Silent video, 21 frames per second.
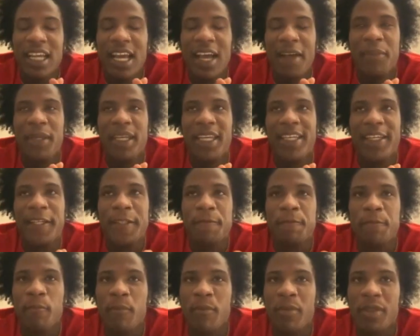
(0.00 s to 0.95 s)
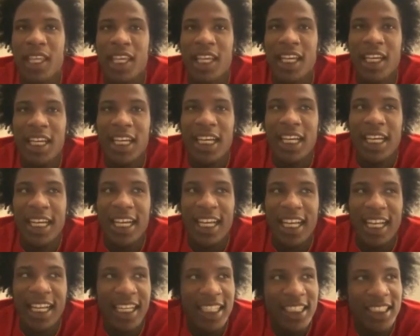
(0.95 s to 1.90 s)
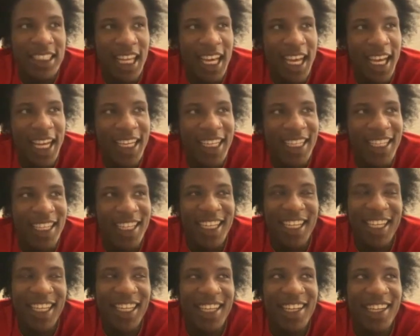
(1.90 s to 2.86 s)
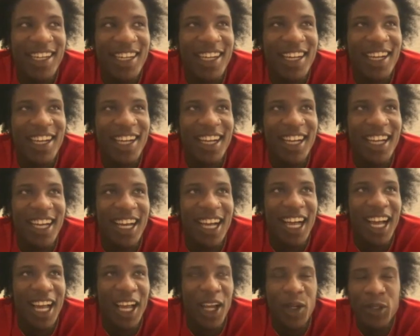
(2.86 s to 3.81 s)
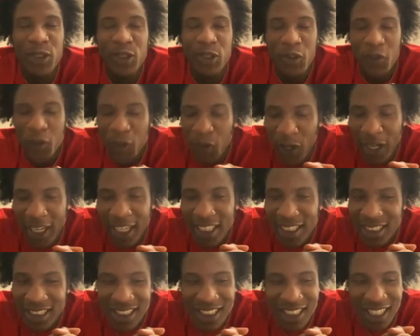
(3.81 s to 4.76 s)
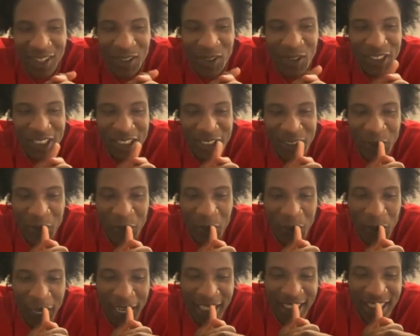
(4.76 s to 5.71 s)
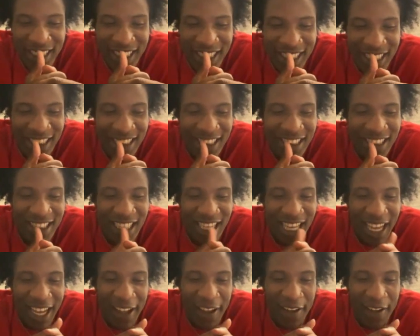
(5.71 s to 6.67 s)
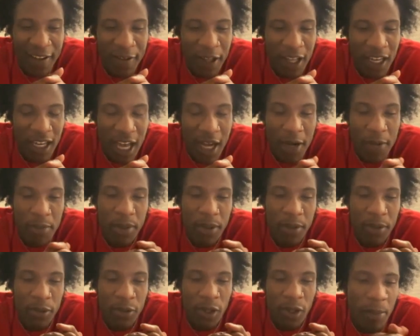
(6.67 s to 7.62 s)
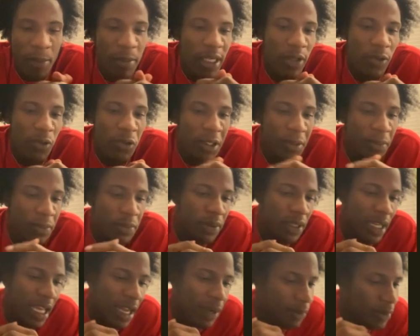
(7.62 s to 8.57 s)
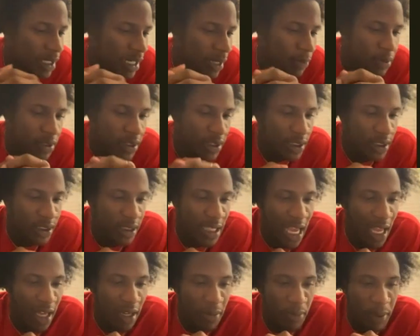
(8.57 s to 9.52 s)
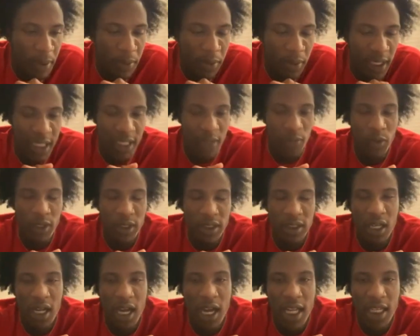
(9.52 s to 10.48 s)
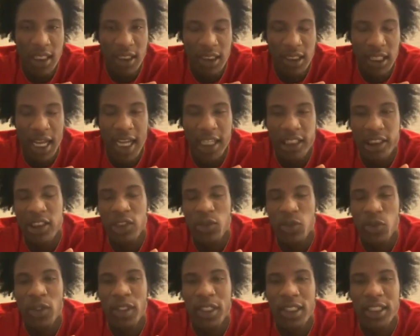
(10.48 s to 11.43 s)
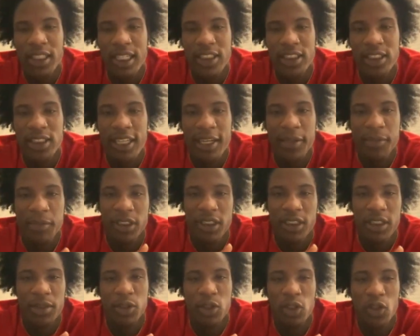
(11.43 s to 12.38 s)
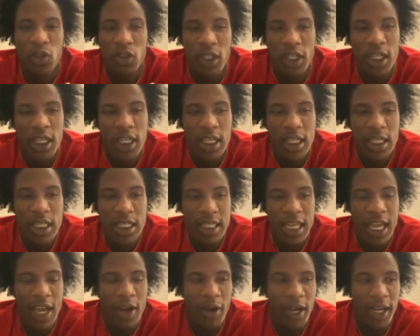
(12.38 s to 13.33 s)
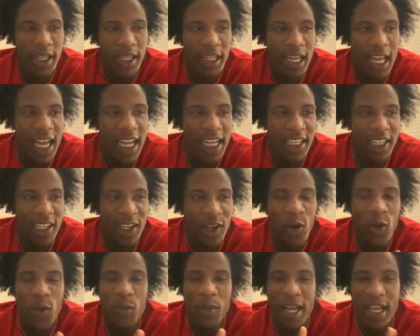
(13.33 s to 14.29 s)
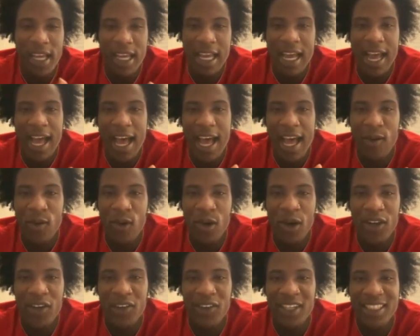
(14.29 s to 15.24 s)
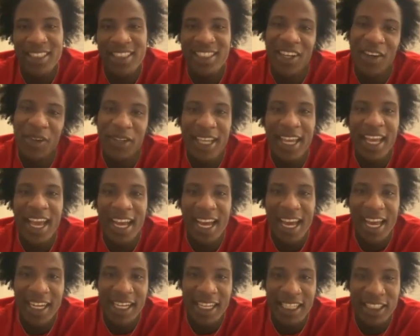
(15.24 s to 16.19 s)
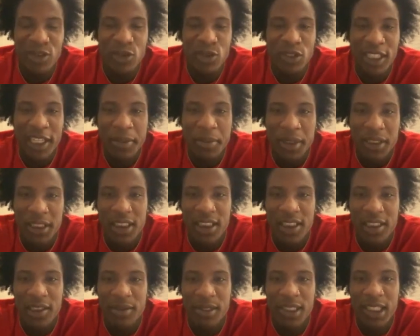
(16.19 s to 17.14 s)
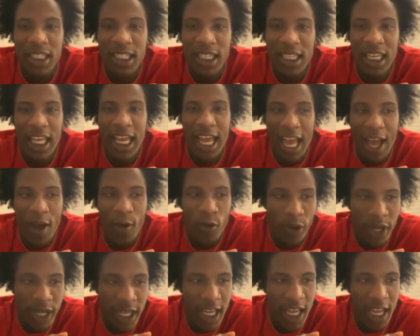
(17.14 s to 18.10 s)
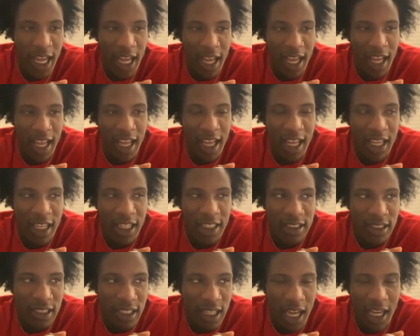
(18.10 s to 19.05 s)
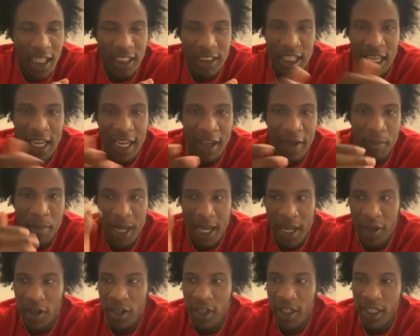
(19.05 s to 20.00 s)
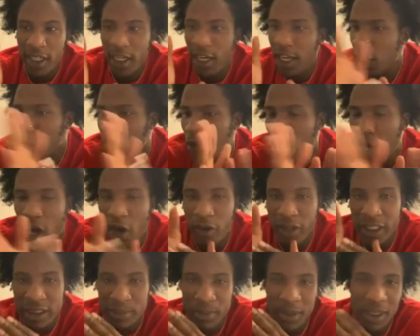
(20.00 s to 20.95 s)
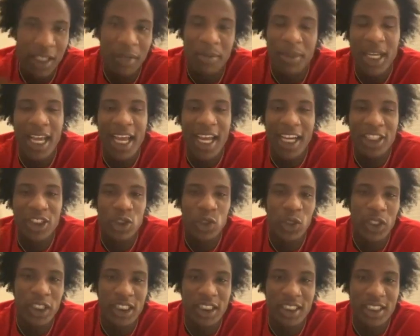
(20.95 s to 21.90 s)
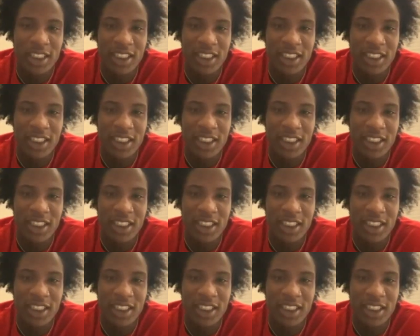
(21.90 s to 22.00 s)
I mean, it's like It was so crazy. It was just so crazy because it's like a lot of people. in the one, like I'm in that percentile of people that went to college and actually won a national championship. So that right there, I can hold my head high, walking around and say, "Okay, I got a national championship." Like I went to college, like a banner gonna always be up there at Georgia.